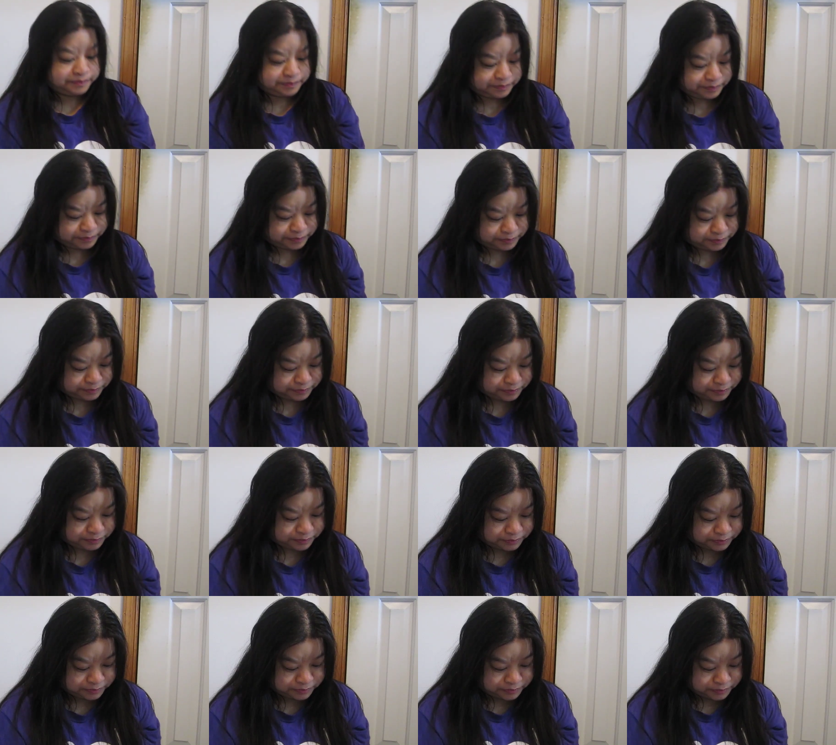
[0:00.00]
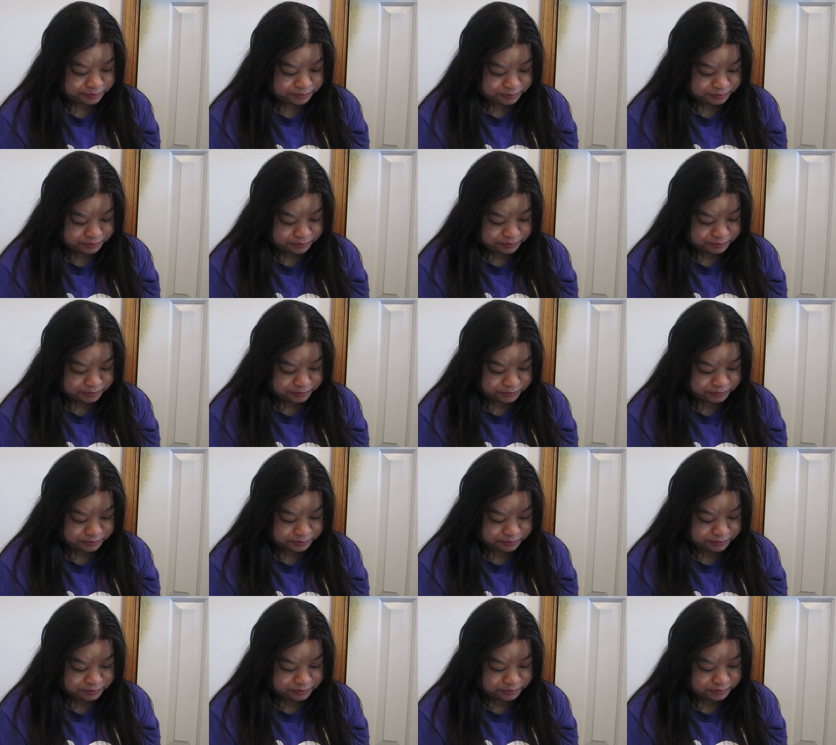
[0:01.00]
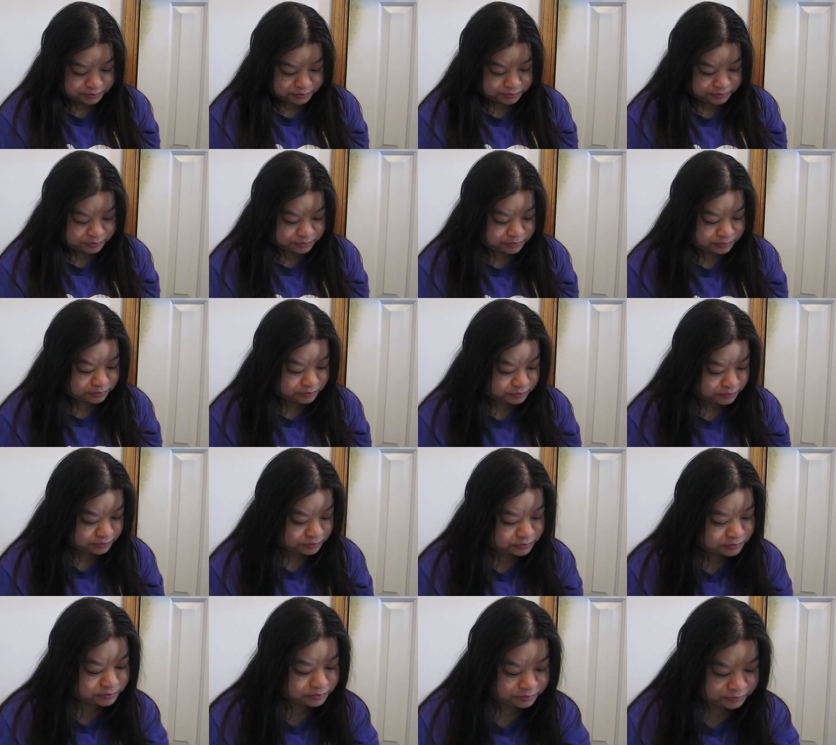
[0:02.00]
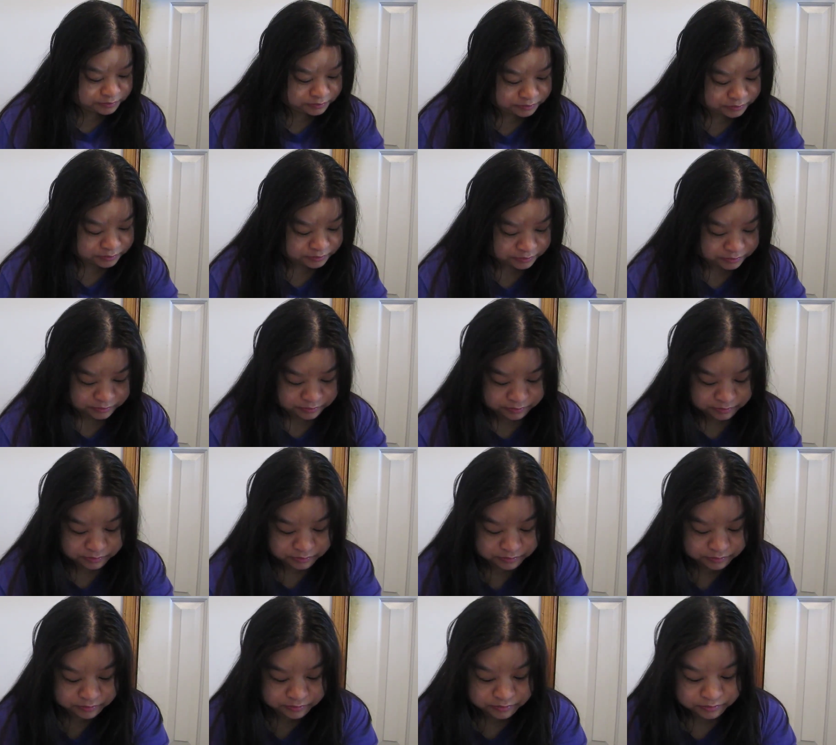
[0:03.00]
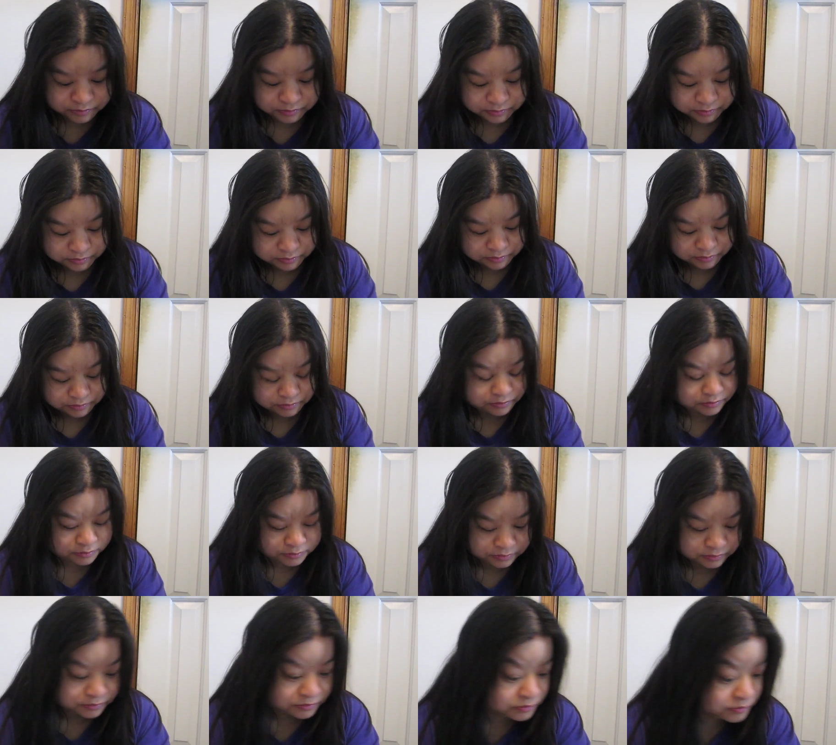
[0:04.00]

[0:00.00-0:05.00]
Nothing is said.